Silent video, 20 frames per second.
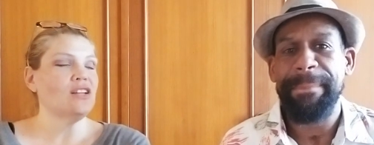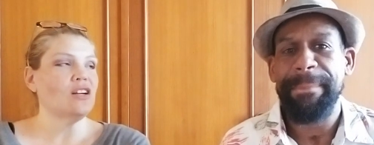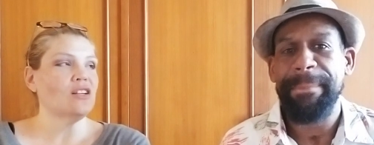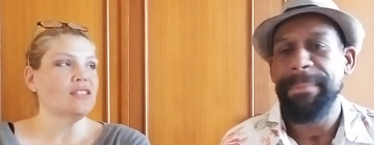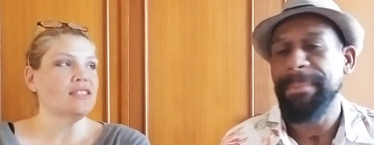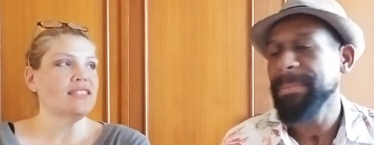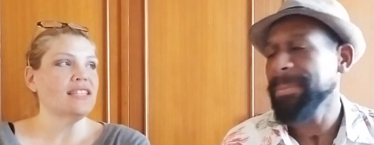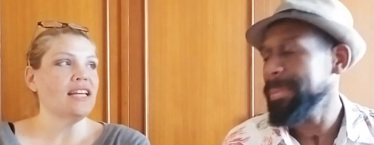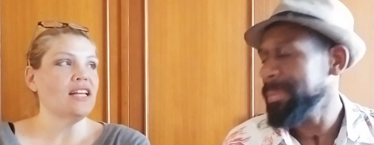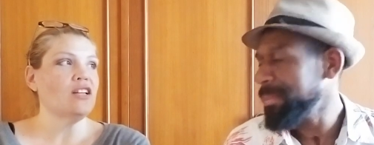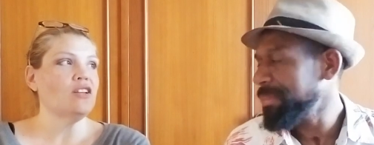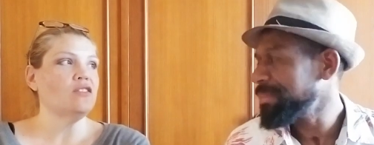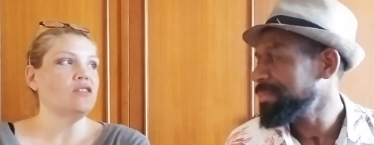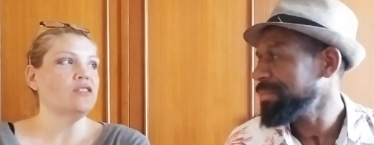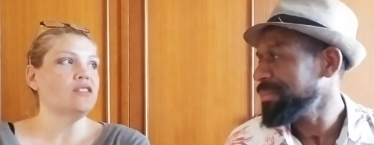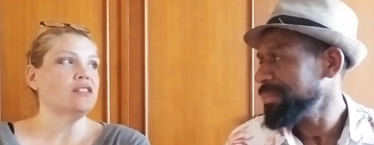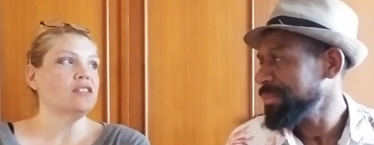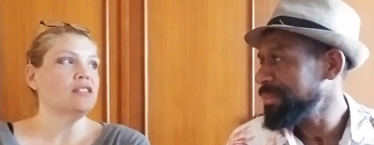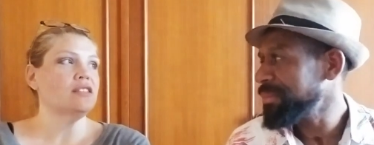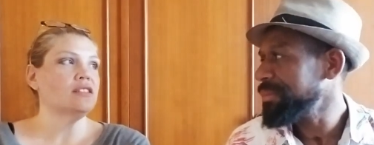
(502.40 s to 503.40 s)

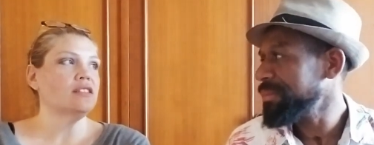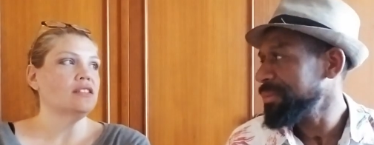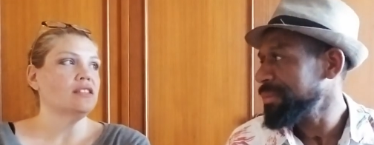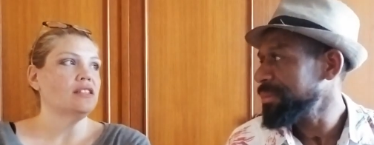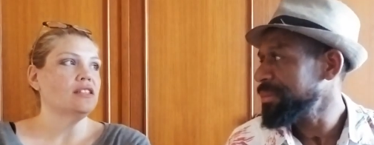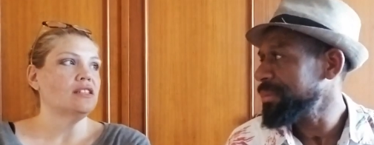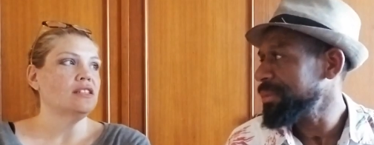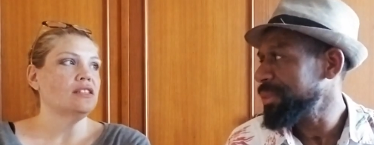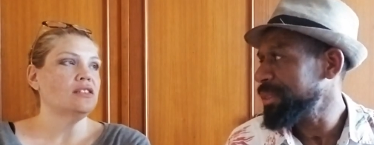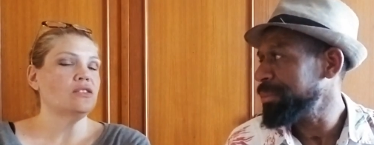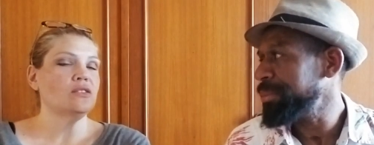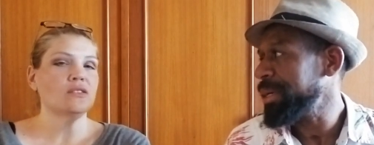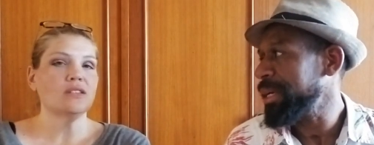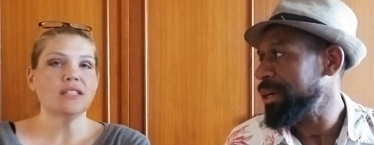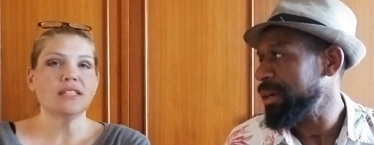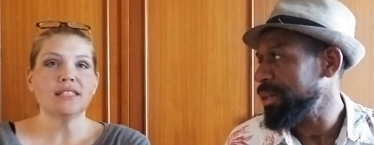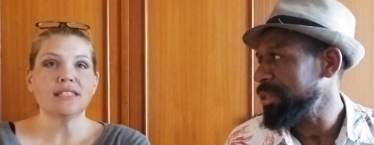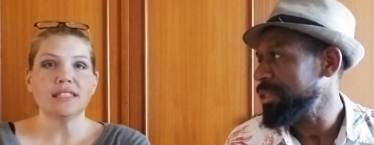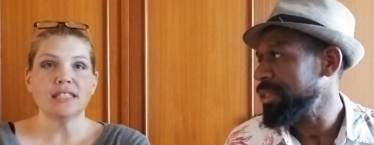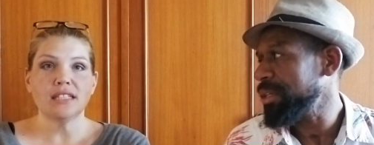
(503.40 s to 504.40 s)
Speaker 1: ourselves to yeah.
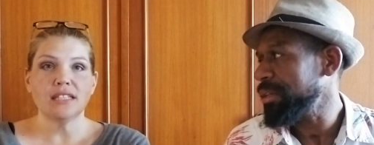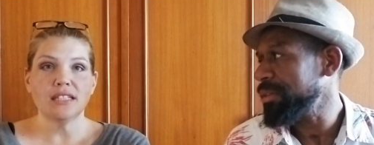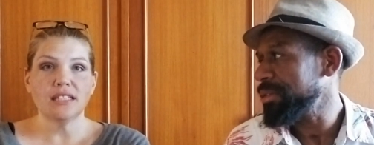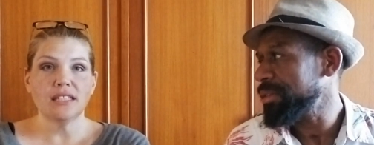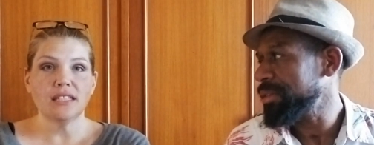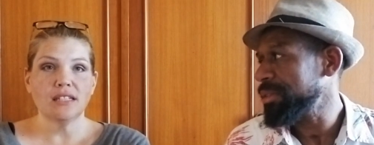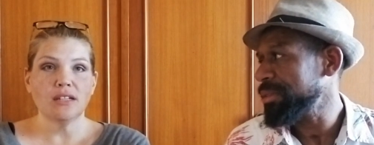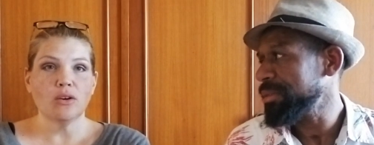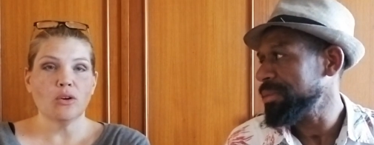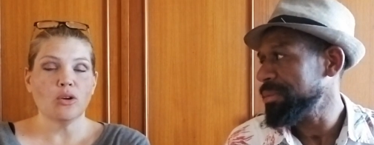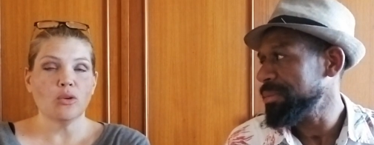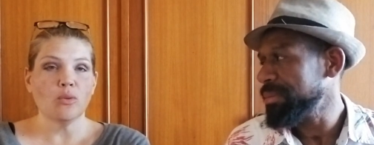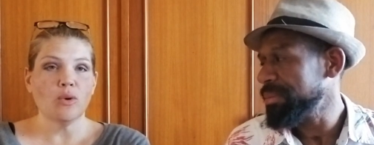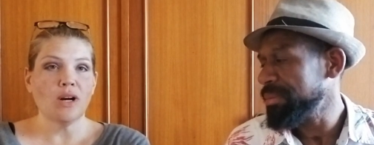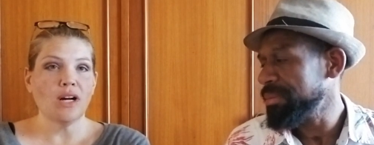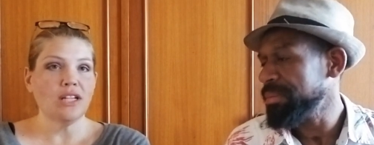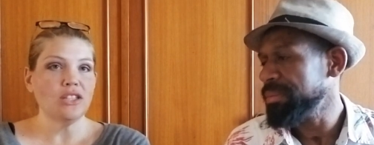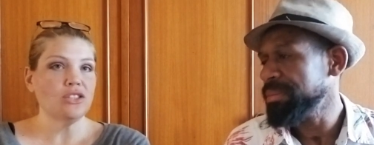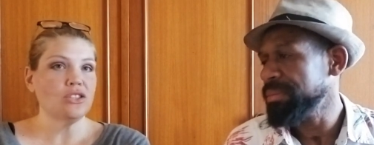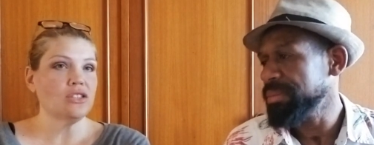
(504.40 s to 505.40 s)
listen or
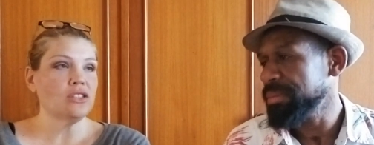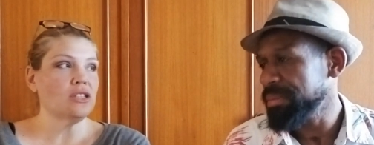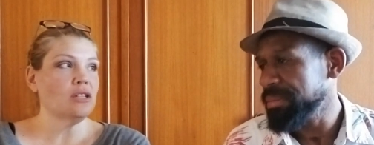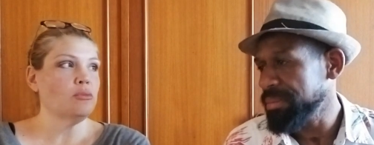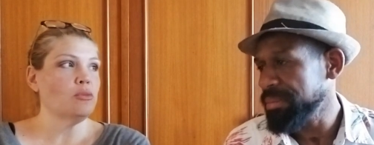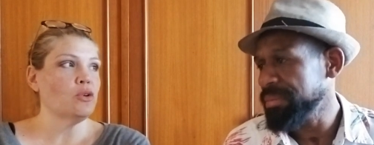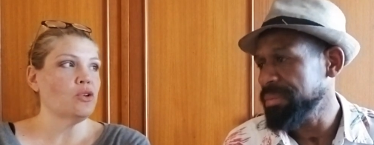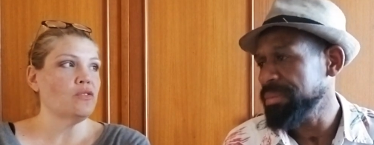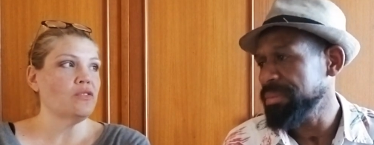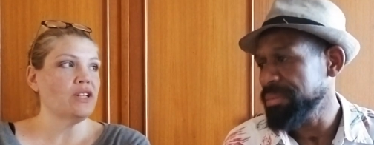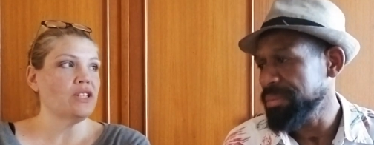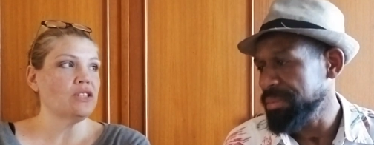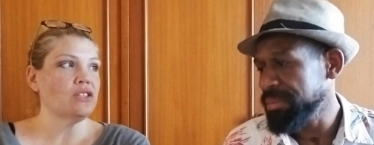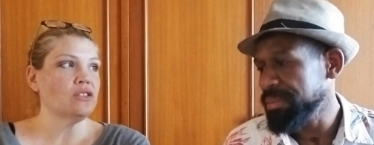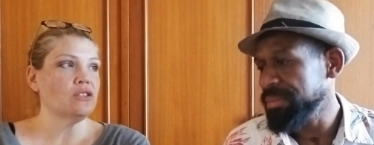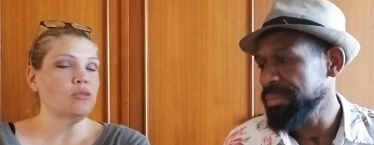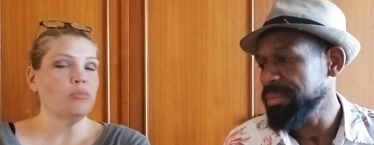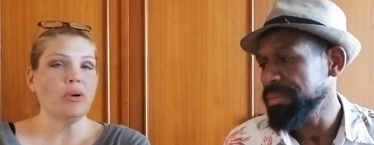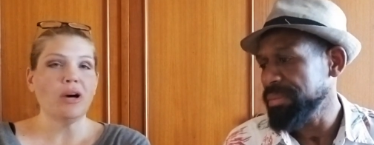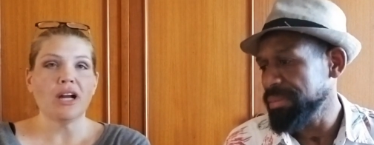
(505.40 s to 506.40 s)
watch a
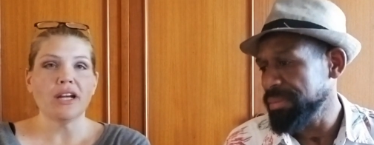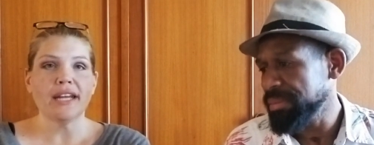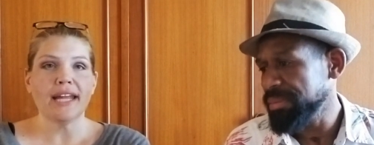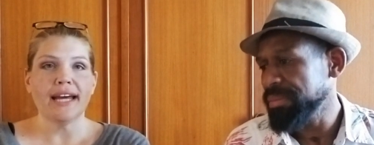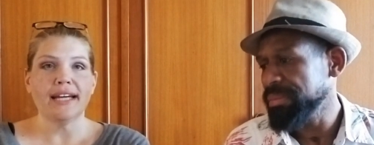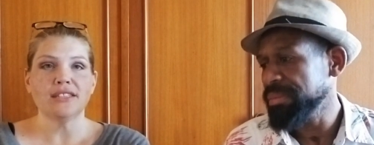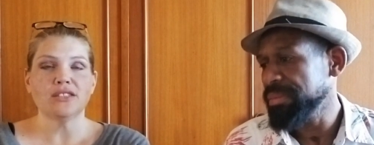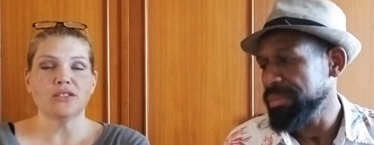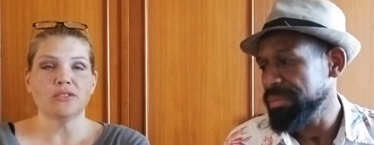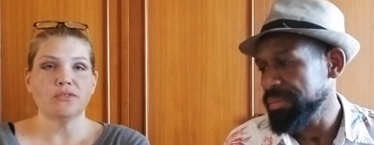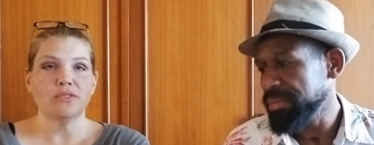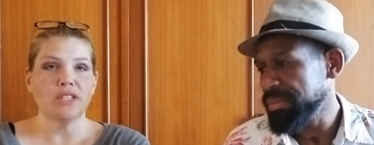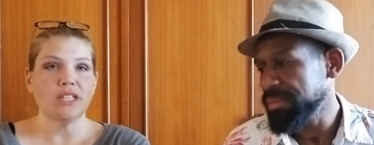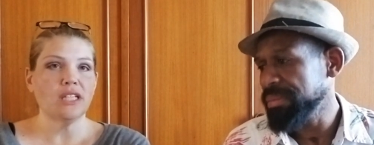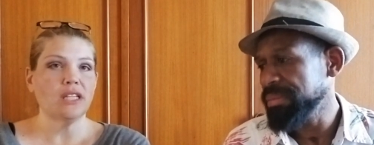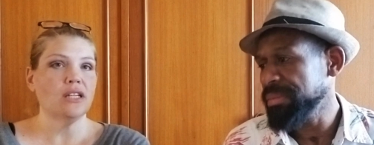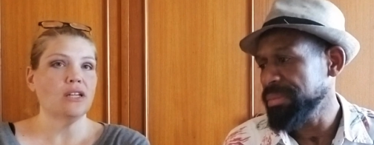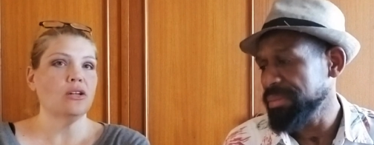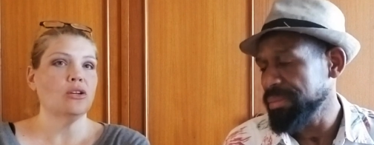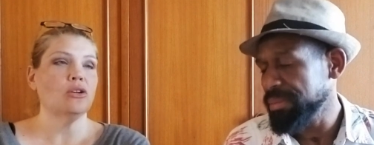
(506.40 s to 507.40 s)
motivational podcast or
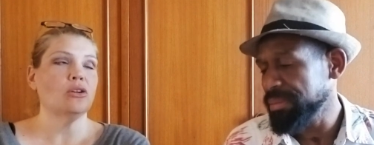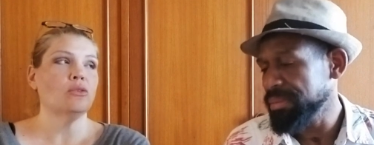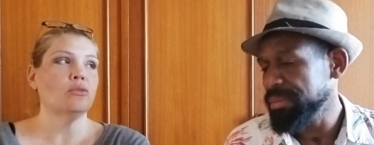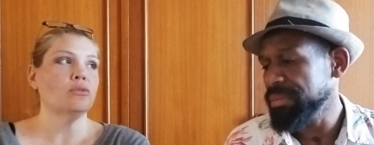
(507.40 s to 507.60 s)
video,